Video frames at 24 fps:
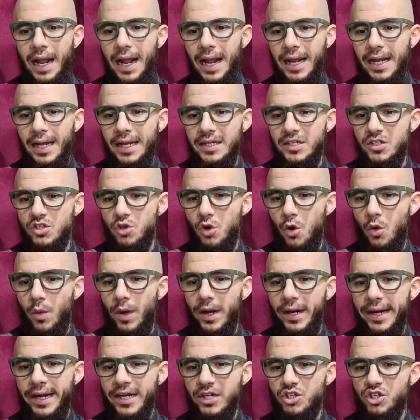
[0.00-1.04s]
And so
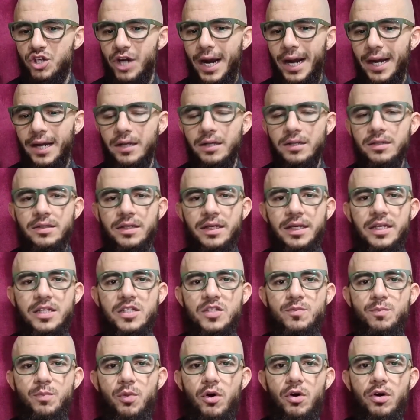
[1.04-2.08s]
when a child
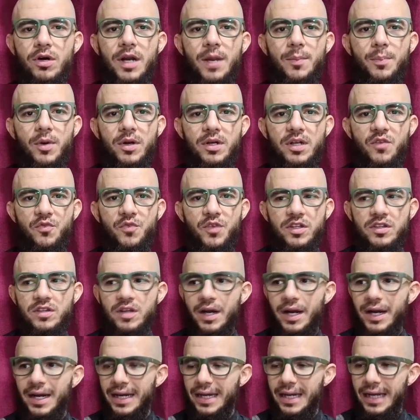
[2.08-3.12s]
is born upon the
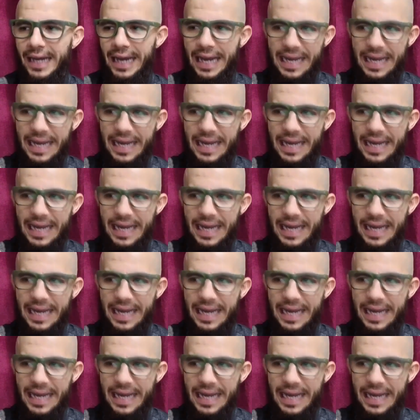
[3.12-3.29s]
fitra,